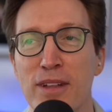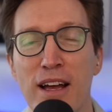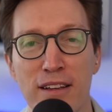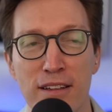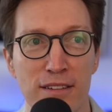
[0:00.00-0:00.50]

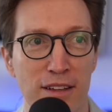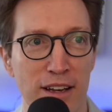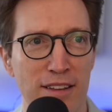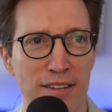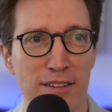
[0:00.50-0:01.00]
Good
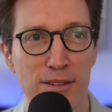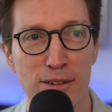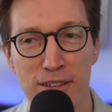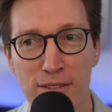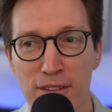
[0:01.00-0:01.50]
answer to
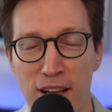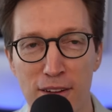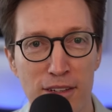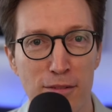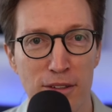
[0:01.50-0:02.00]
a kind
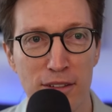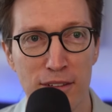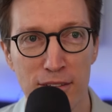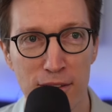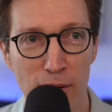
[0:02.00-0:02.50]
of a
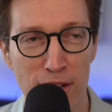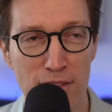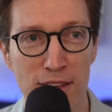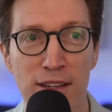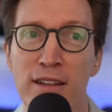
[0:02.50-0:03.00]
difficult
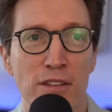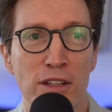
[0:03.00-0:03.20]
question.